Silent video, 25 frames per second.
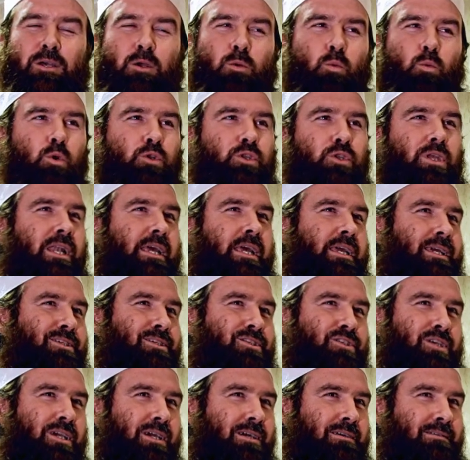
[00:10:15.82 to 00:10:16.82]
We'll delay
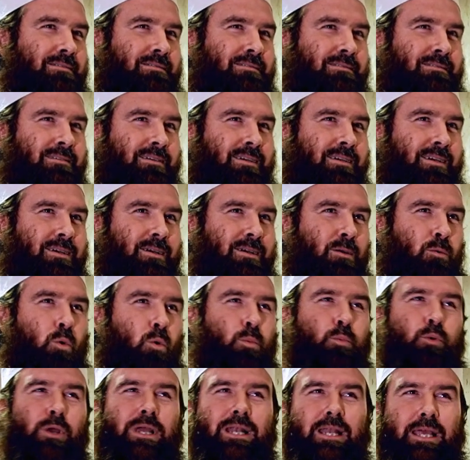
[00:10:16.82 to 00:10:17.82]
Isha. We'll
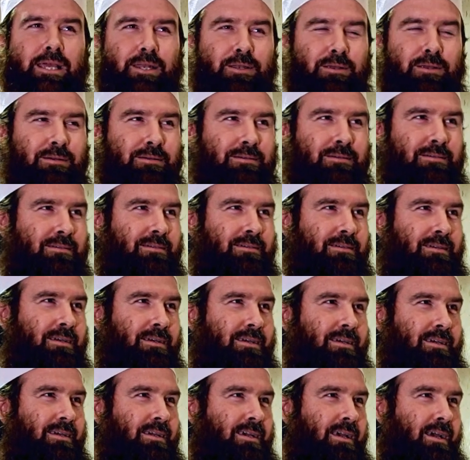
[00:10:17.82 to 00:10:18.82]
pray later.
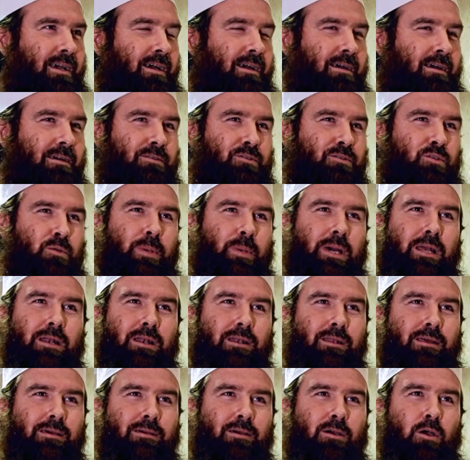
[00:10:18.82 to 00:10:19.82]
Huh?
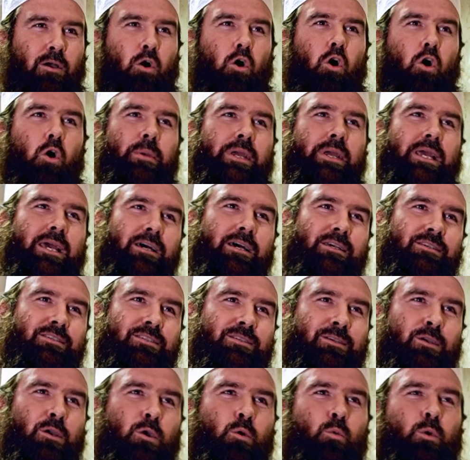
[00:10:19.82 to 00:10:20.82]
SubhanAllah. All because
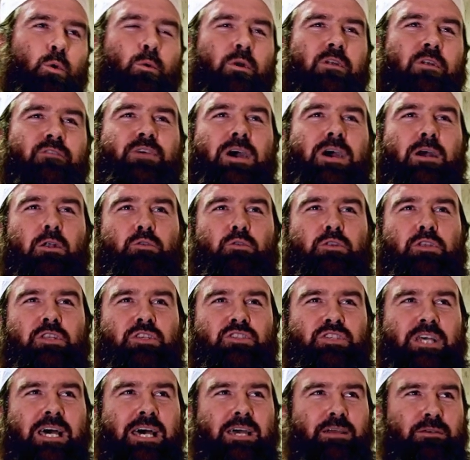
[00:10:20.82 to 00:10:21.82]
we want to follow the
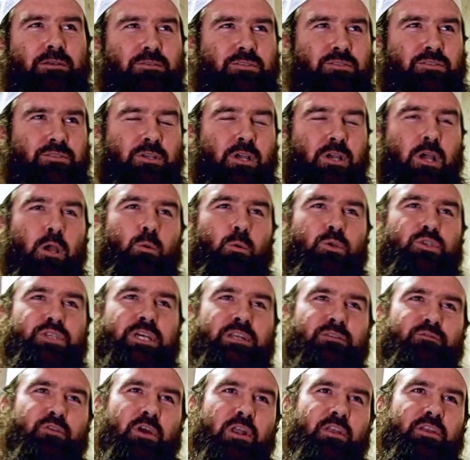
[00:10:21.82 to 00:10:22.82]
desires. We're sitting
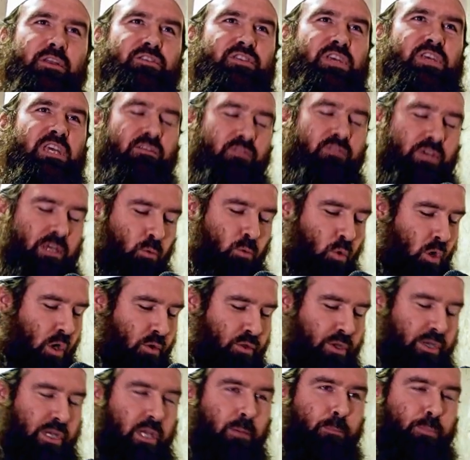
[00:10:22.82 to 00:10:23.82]
in front of the TV, we're on
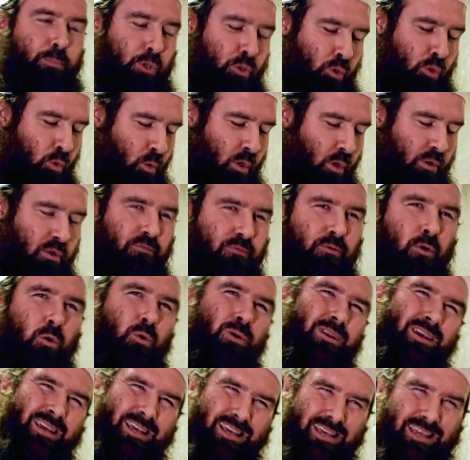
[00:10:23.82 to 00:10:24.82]
the computer, we're on the
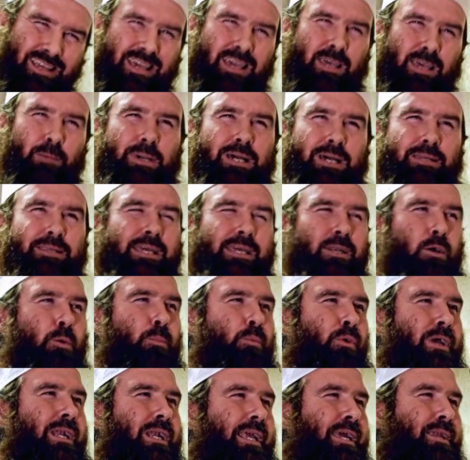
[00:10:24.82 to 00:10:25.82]
phone. I'll
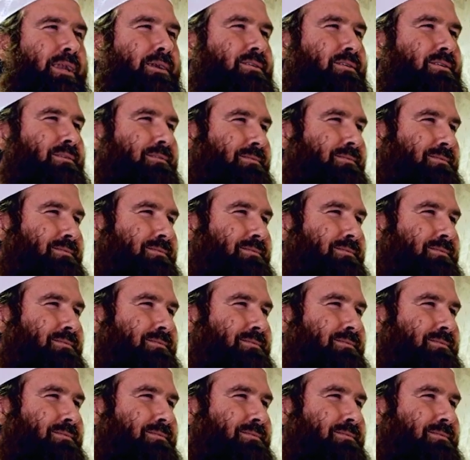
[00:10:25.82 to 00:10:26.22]
pray later.